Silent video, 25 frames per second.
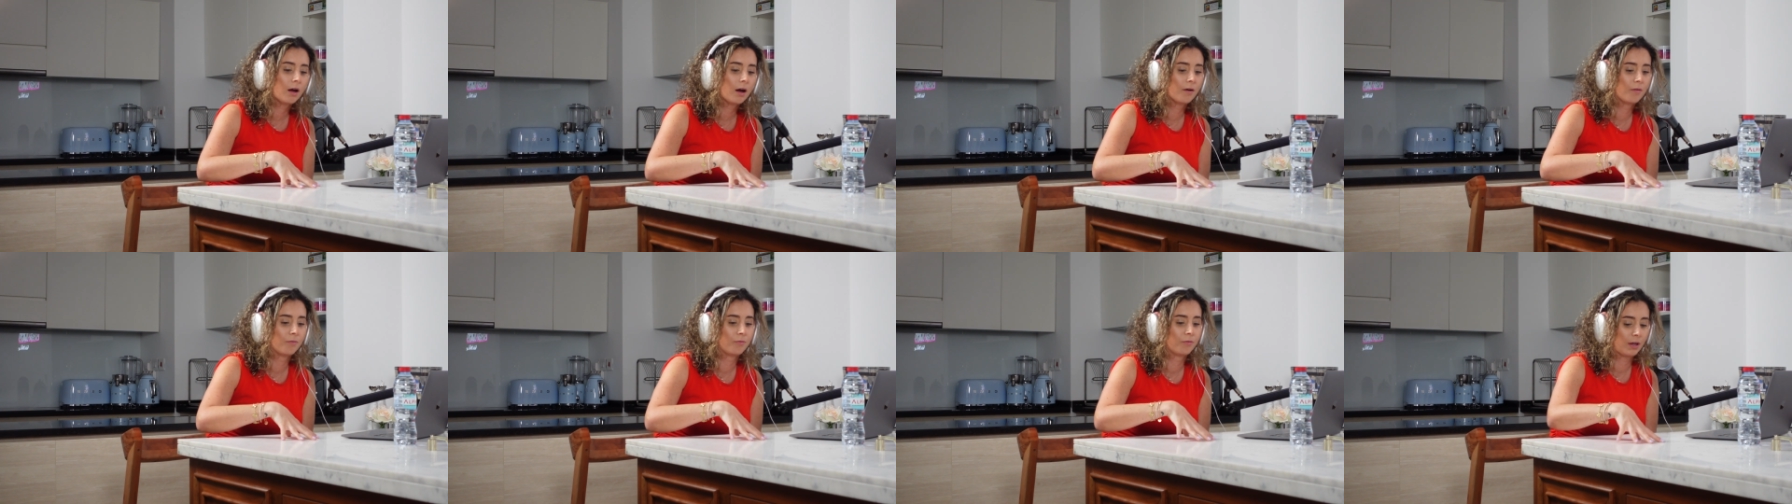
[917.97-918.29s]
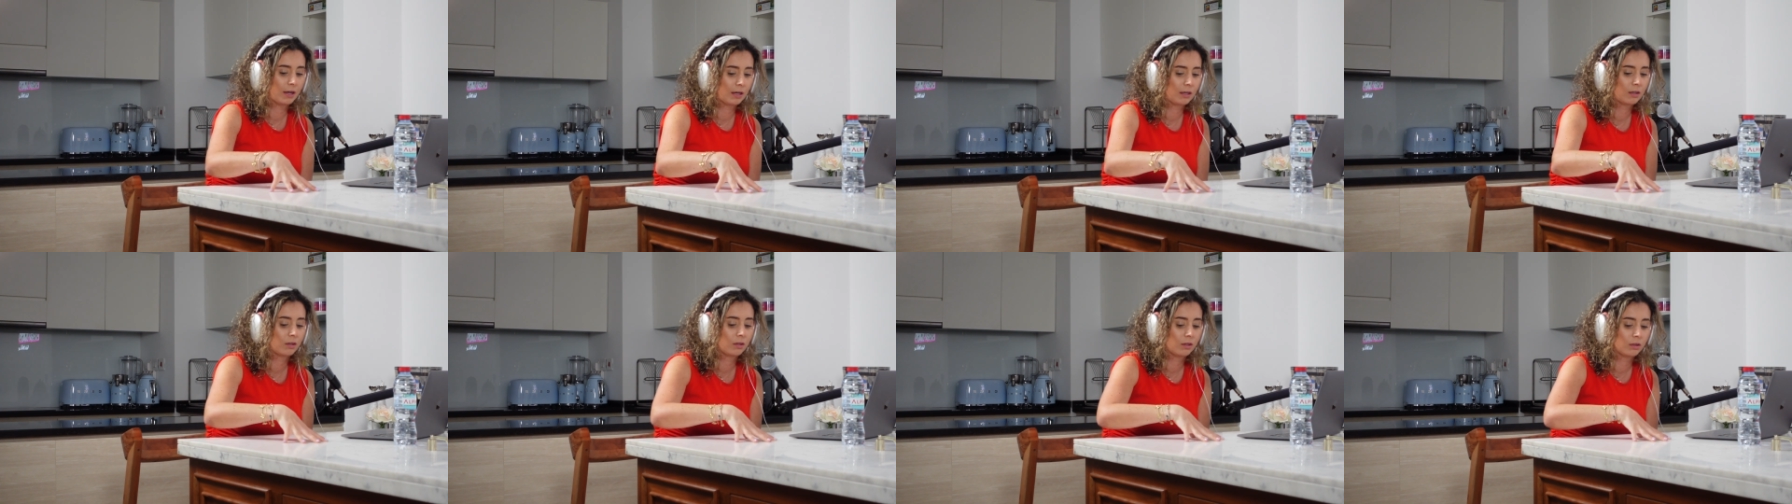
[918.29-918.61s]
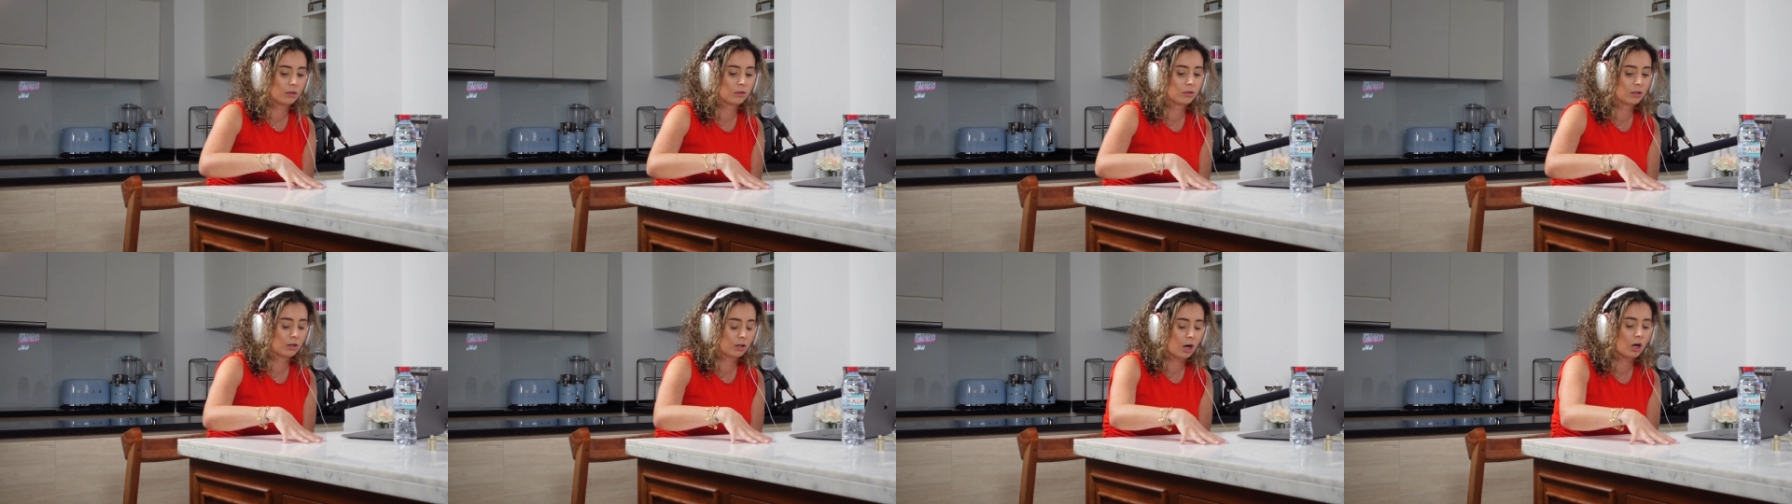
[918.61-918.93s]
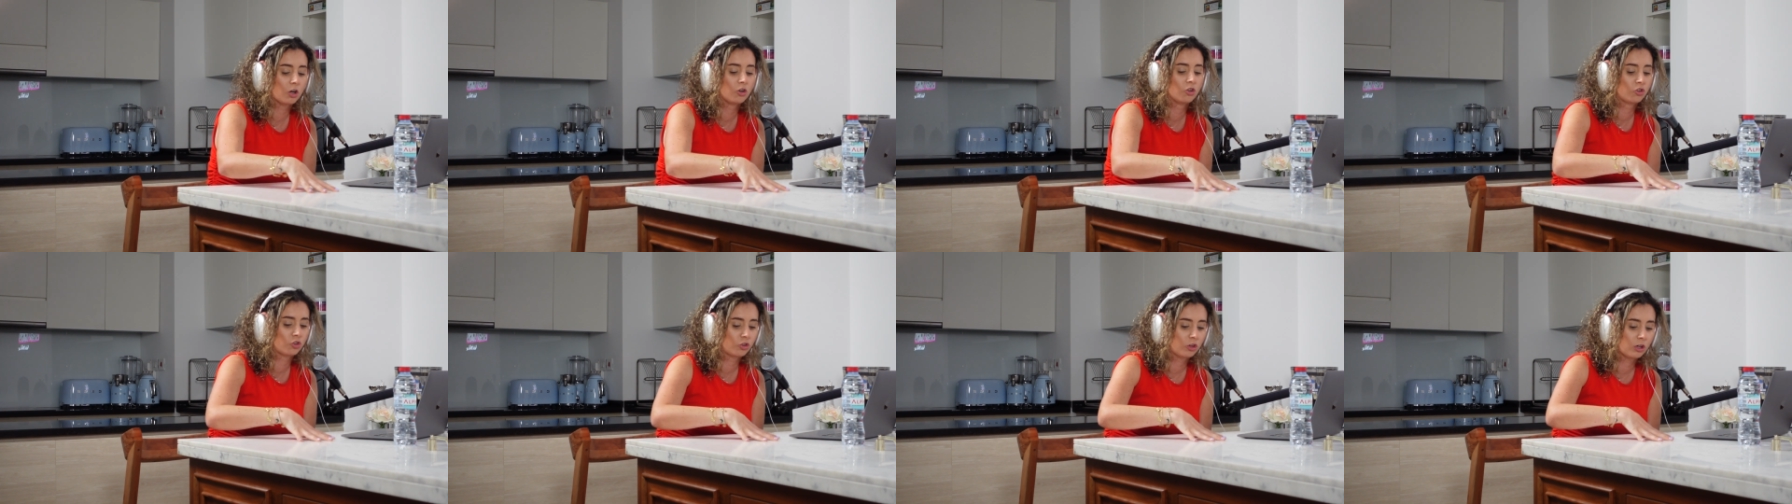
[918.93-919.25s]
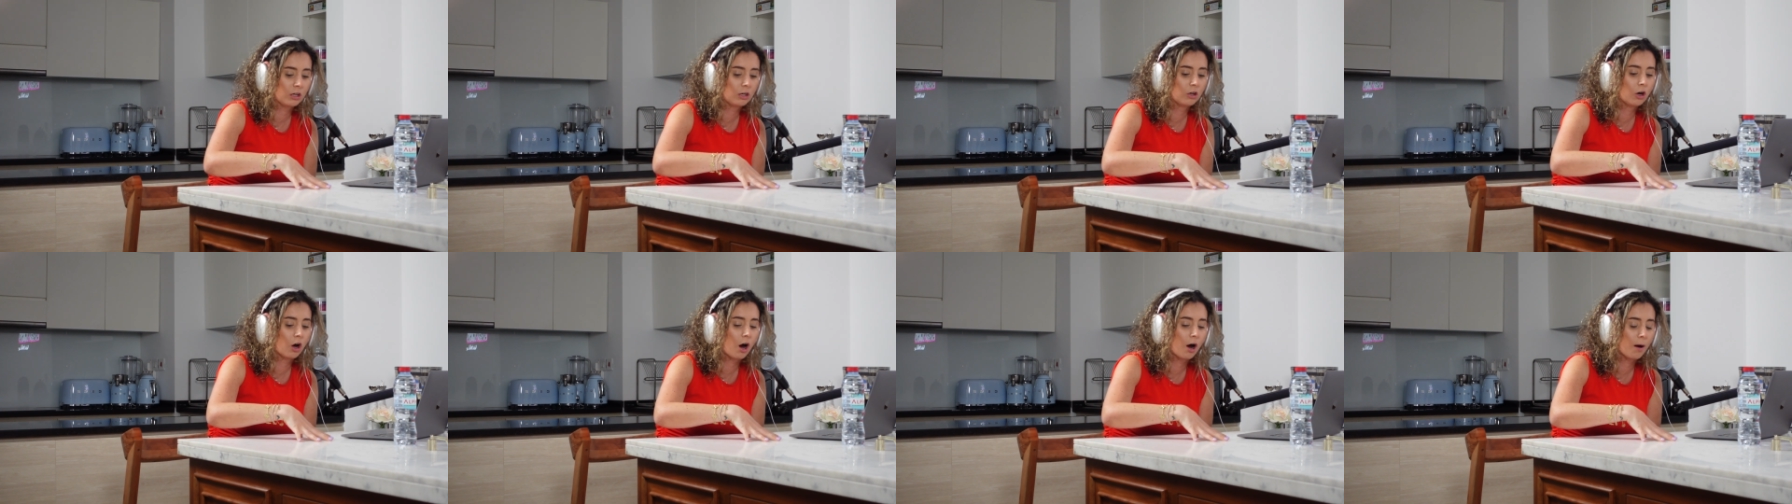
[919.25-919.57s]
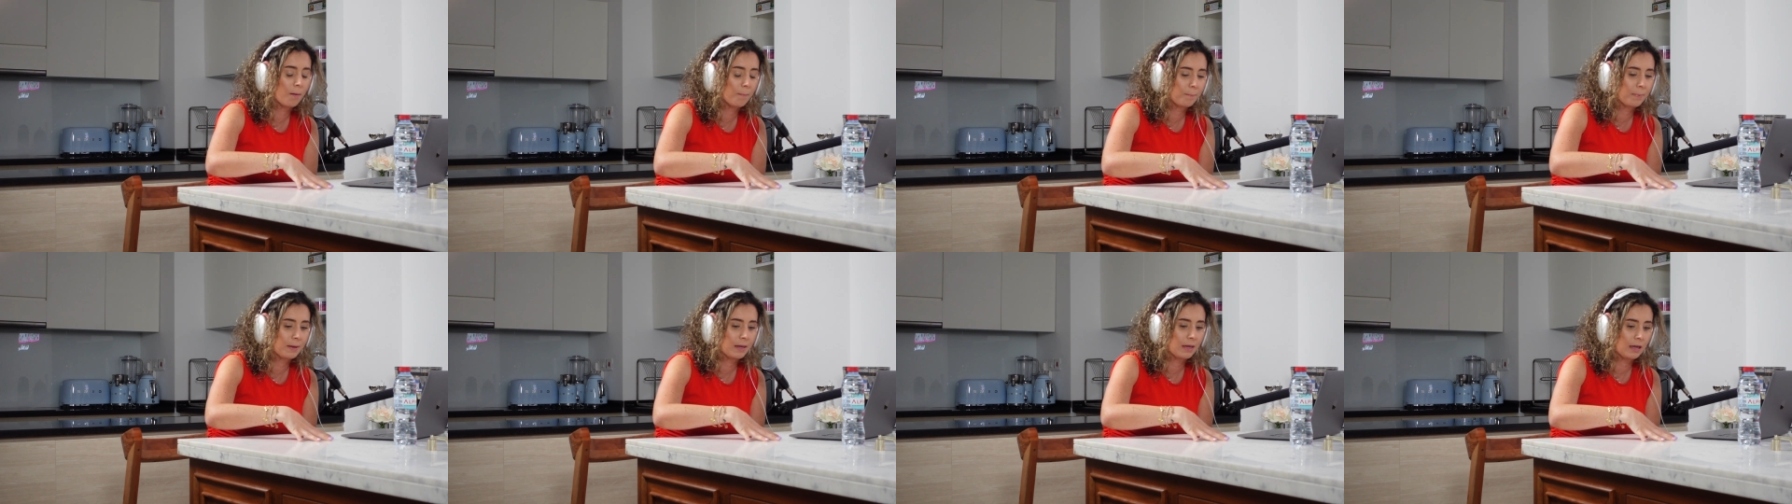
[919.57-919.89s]
of like the country
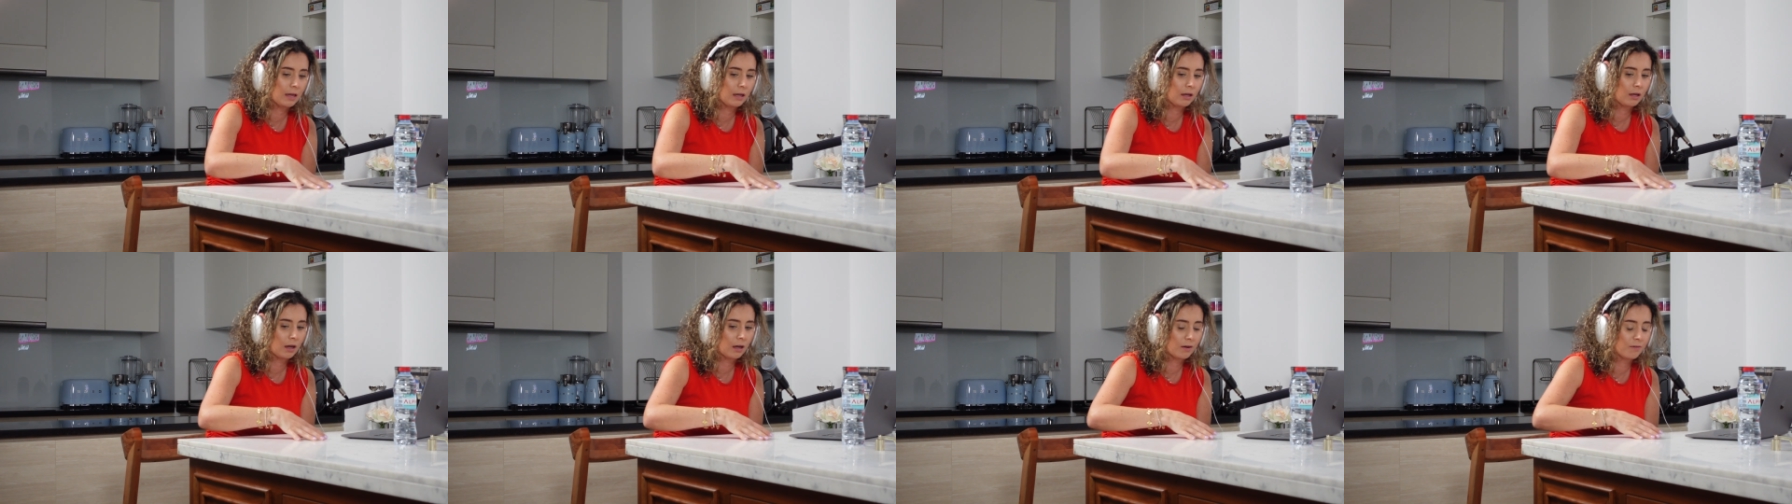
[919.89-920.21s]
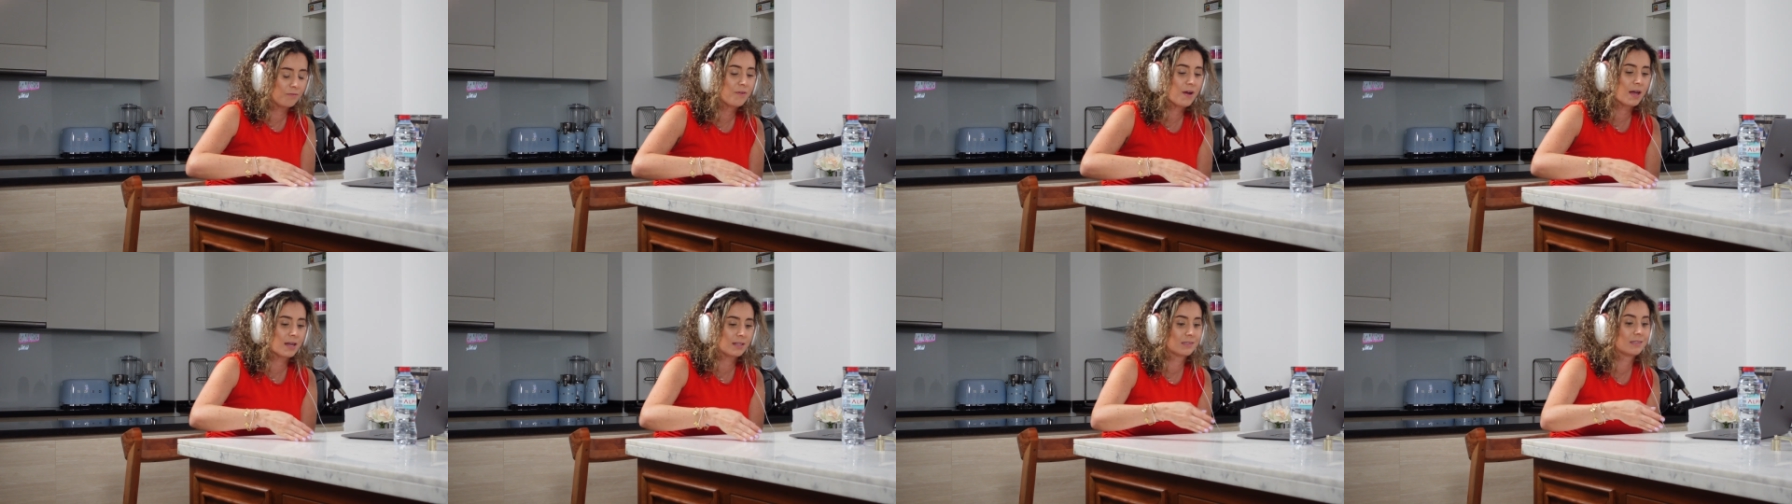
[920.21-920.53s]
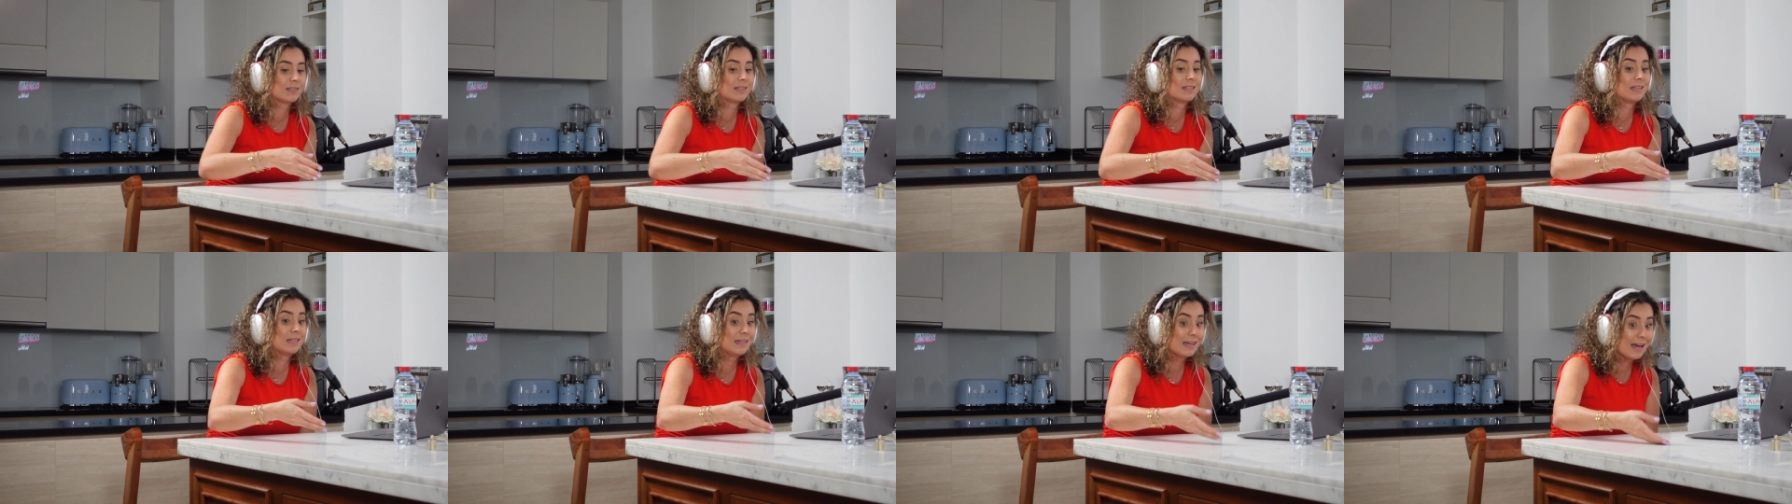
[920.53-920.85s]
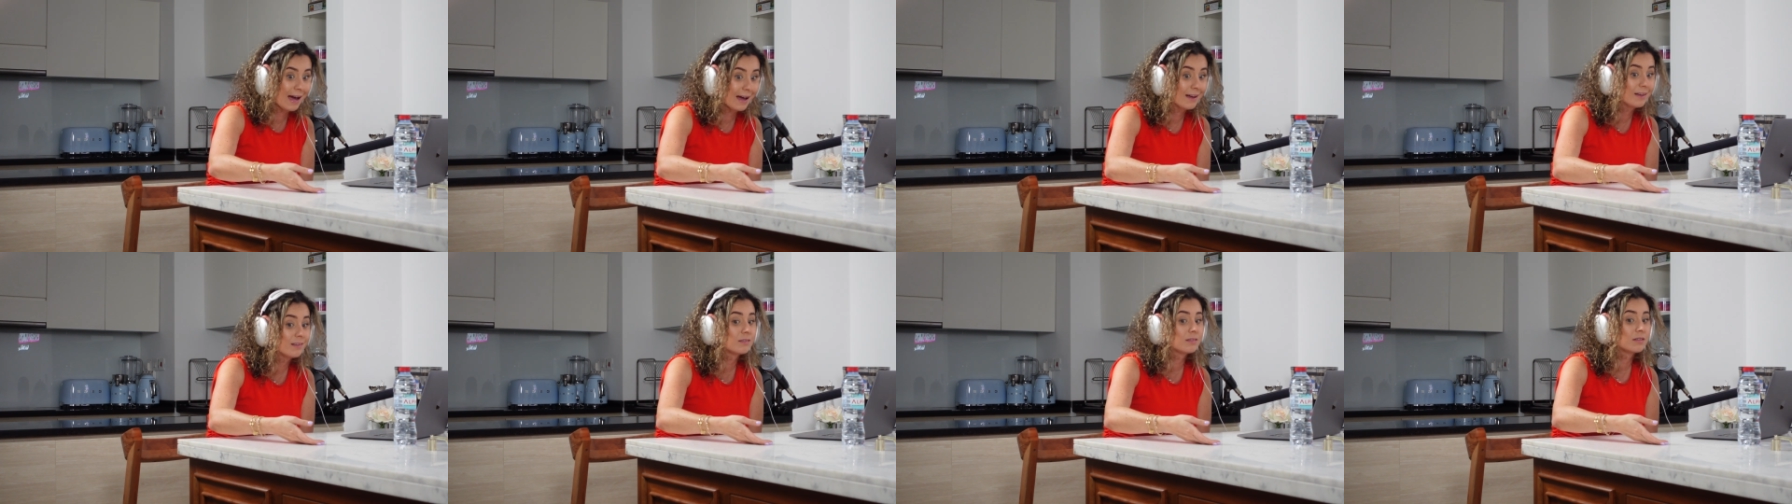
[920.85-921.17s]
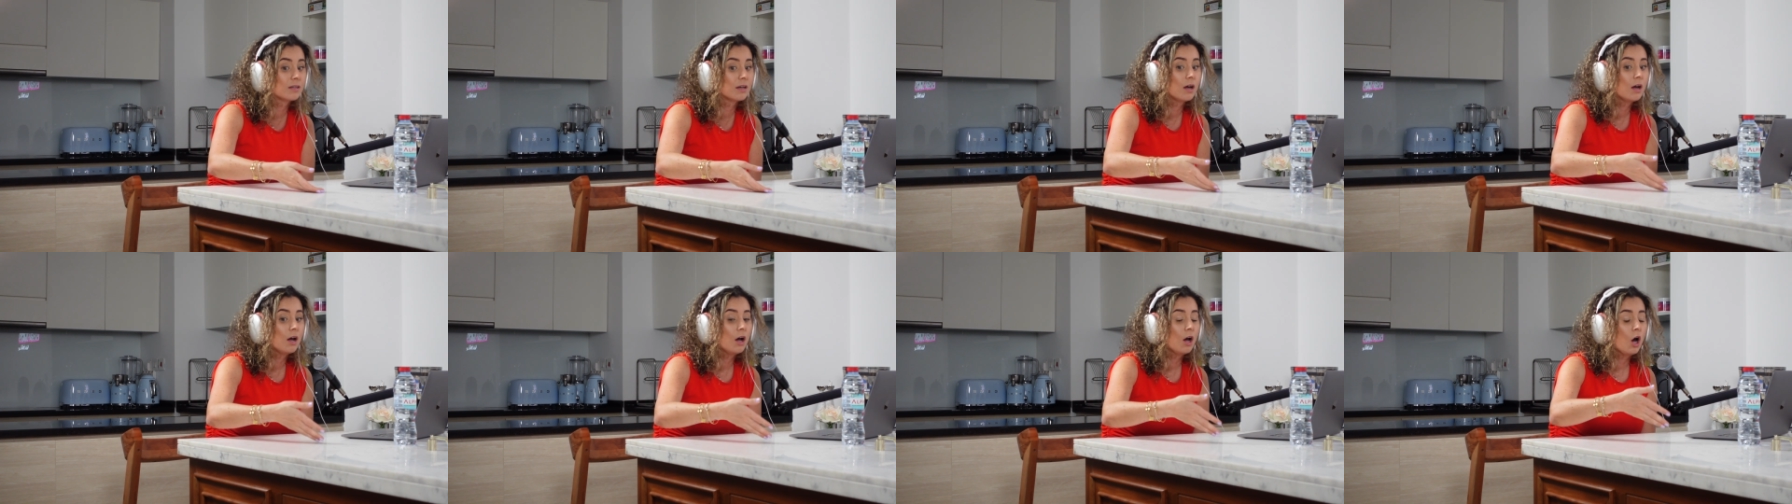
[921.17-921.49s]
not being advanced yet,